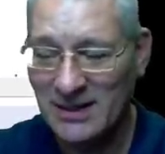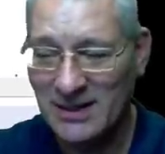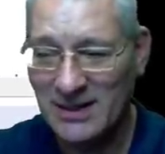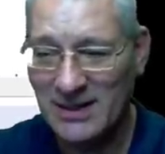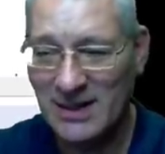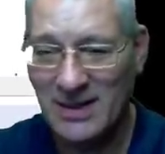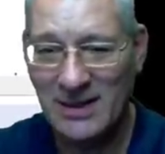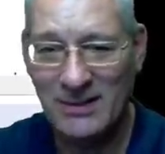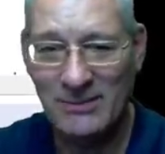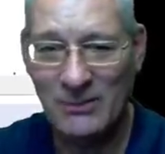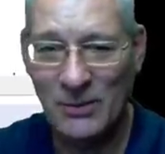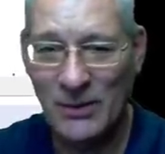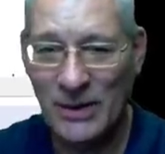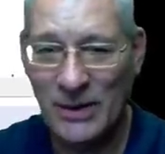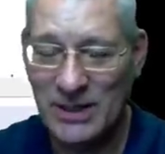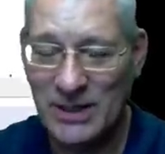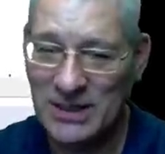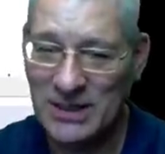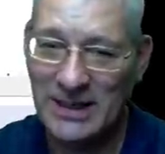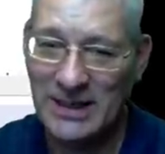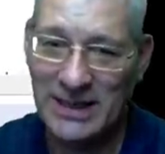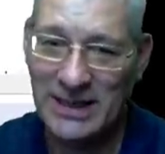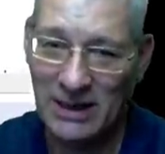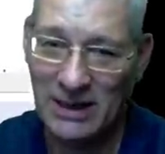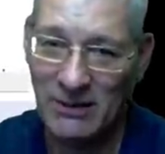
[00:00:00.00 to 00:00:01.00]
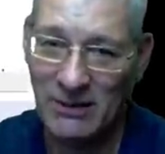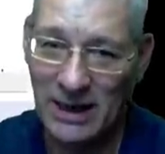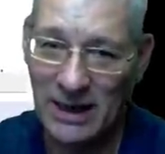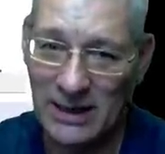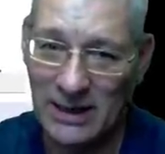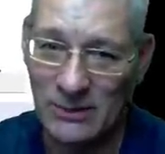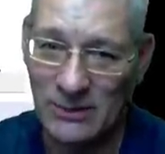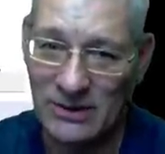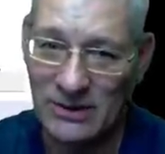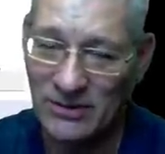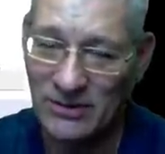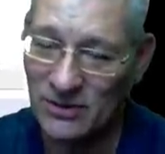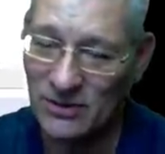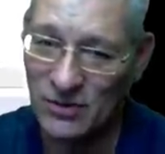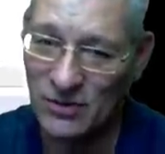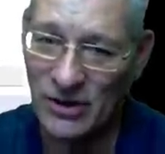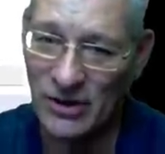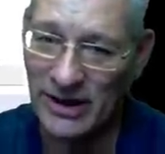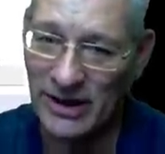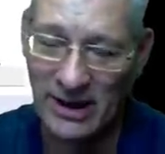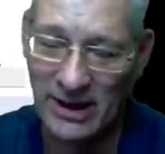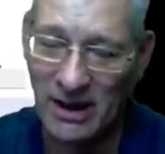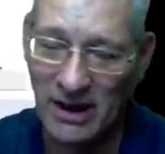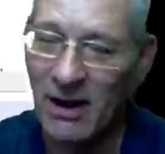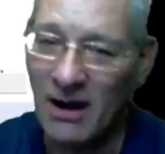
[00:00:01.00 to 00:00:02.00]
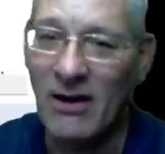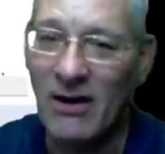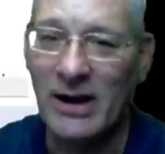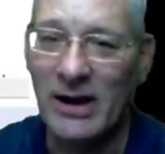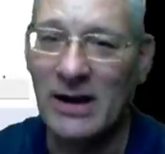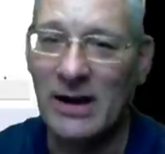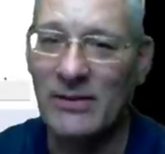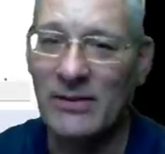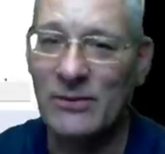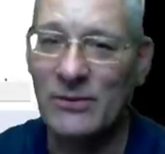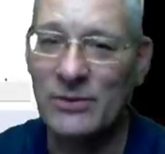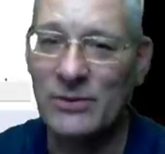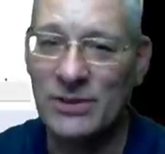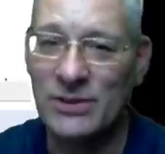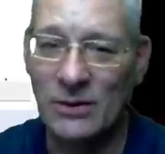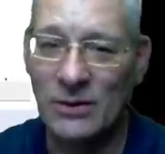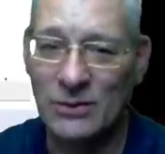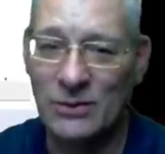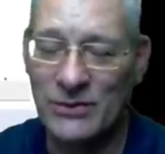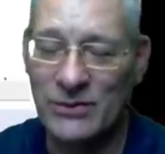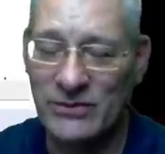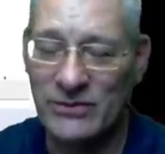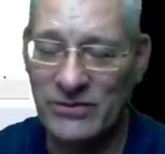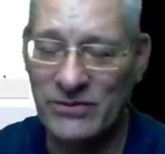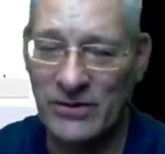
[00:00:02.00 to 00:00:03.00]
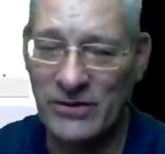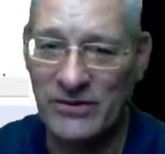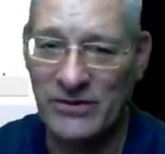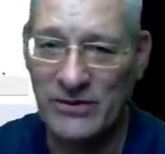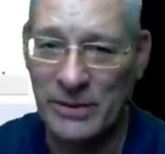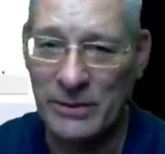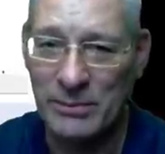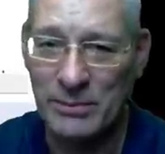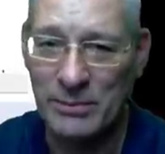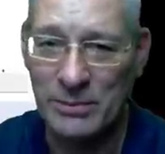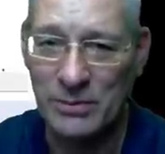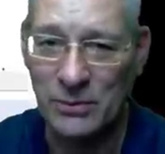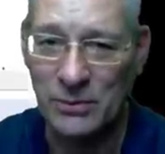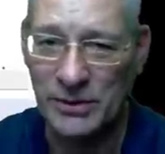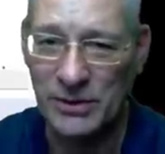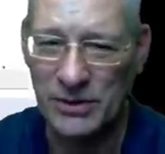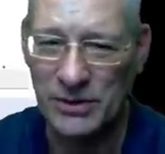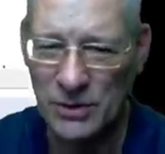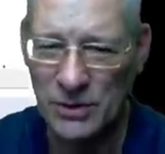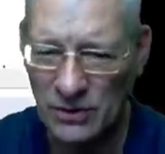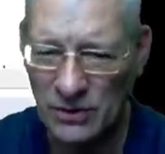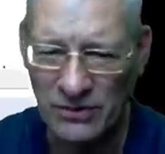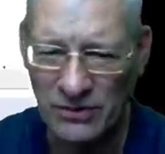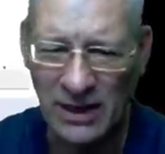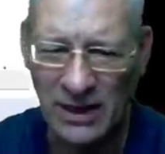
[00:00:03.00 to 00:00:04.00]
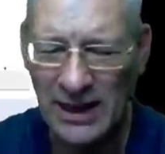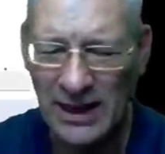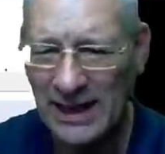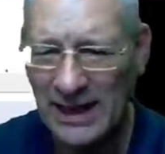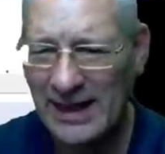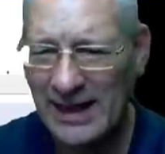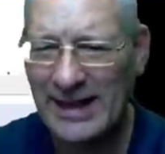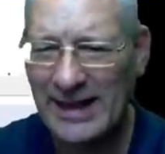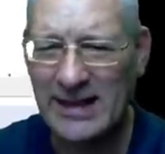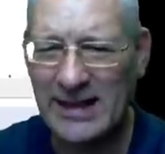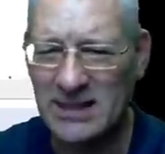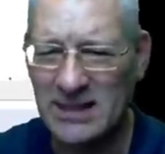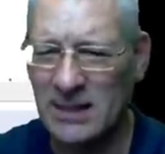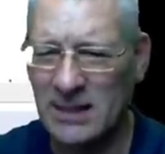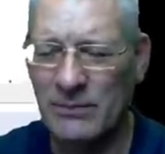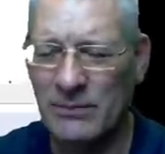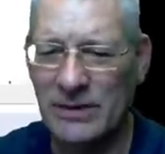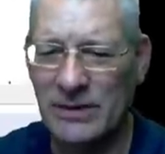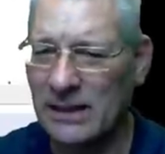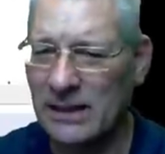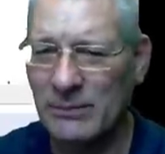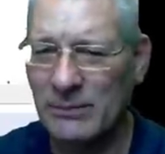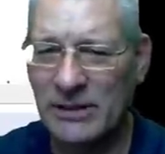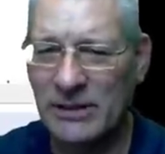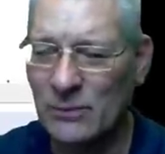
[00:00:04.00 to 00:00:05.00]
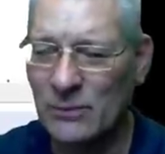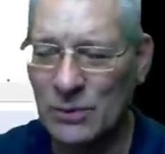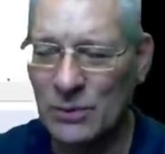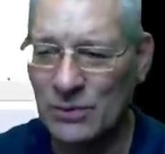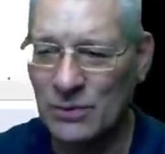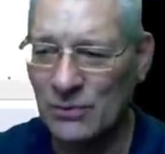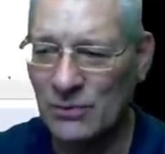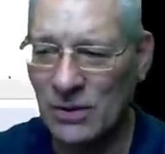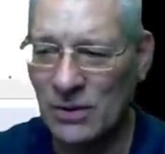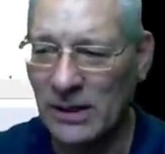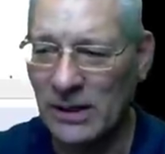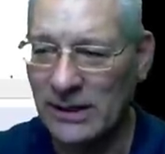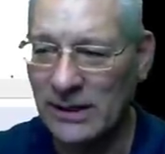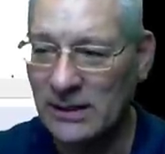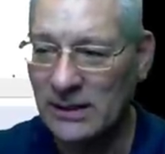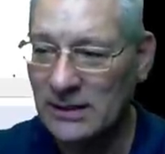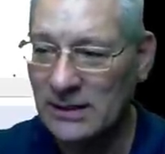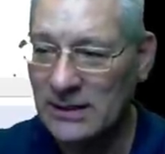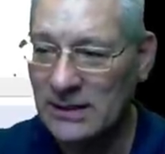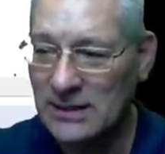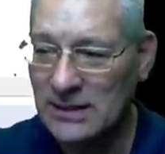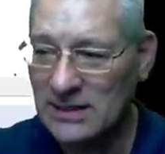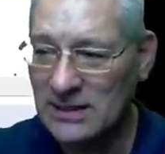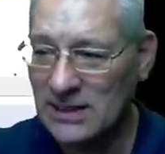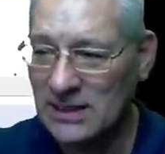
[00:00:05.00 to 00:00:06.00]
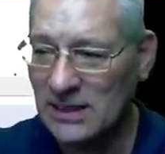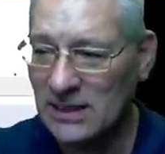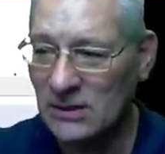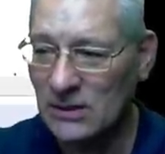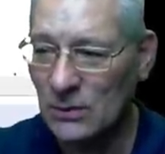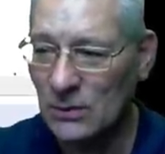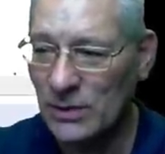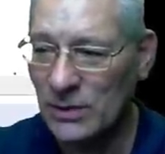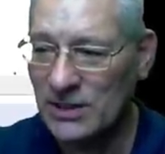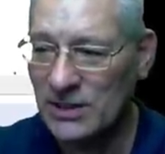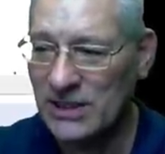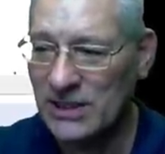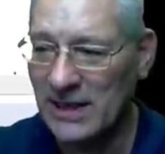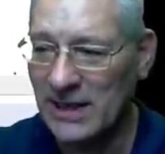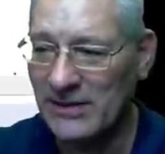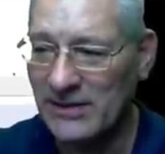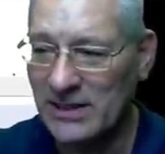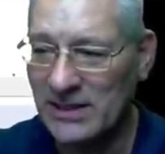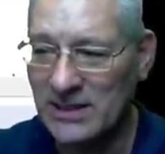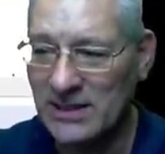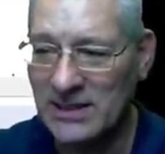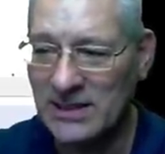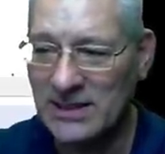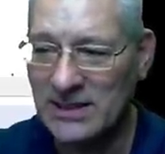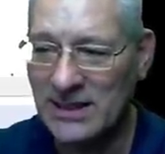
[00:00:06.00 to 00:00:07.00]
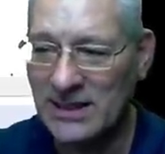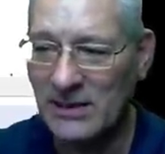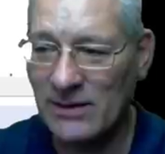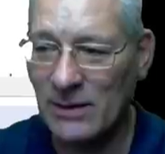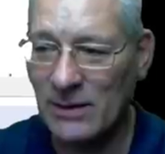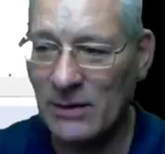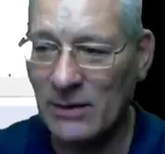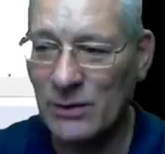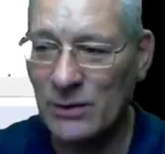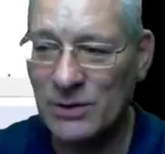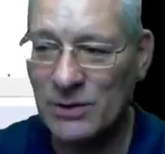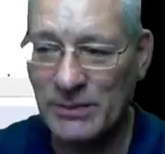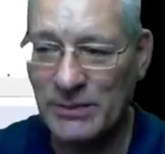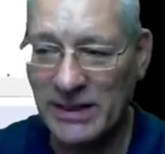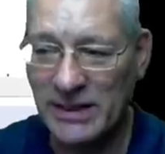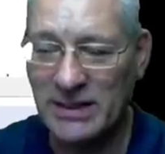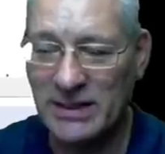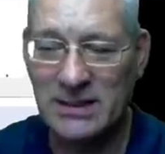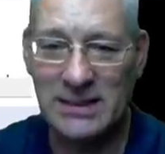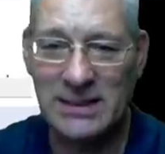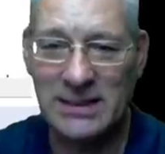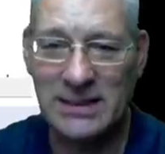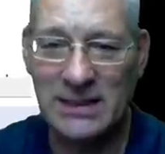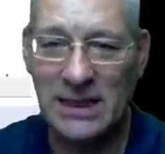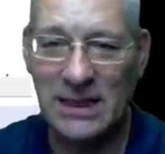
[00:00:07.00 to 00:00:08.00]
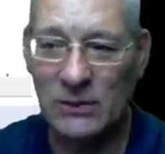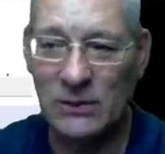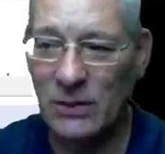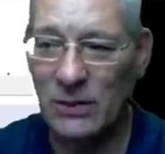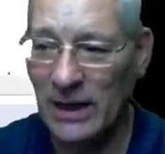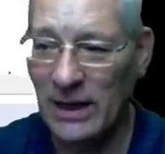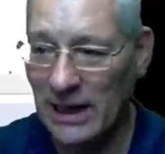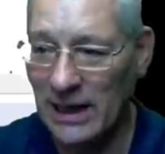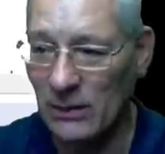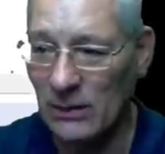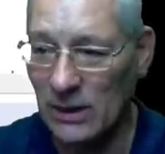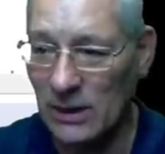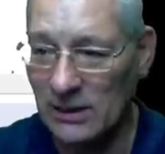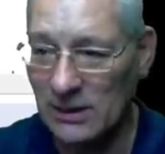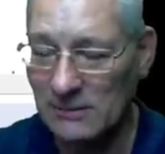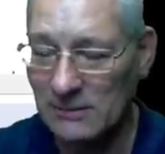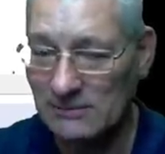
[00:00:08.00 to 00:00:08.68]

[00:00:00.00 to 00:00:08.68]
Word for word: Um, we actually go lower. If I tried it higher, the results were very, very poor. You sort of hear something, but it wasn't right. So we're setting this to zero, which means go lower.